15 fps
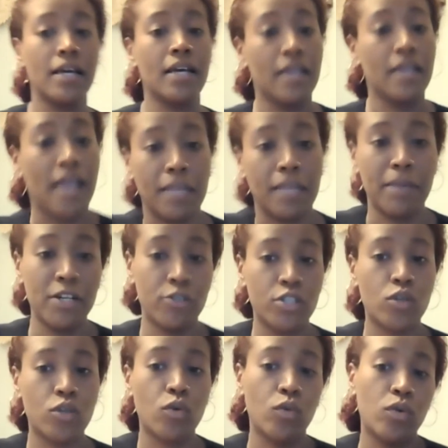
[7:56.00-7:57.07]
elementary
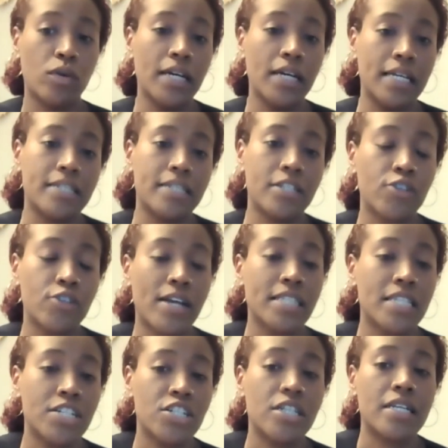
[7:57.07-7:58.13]
school into
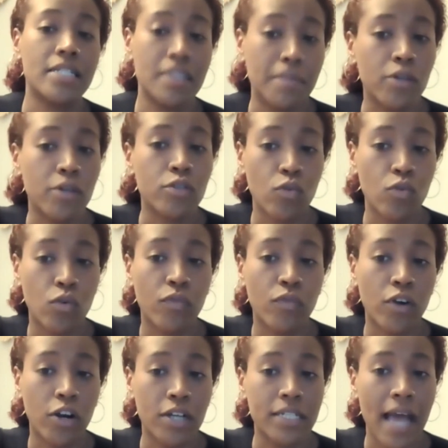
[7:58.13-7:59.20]
transitioning into middle school for
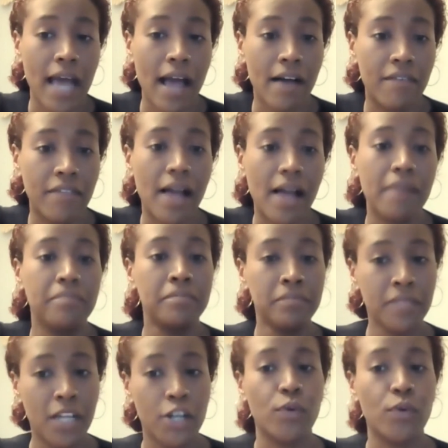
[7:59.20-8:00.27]
her to have that
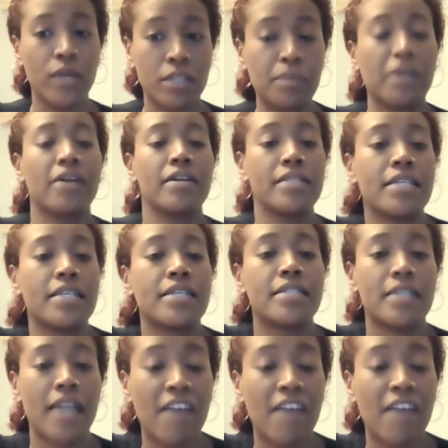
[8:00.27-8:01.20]
new experiences and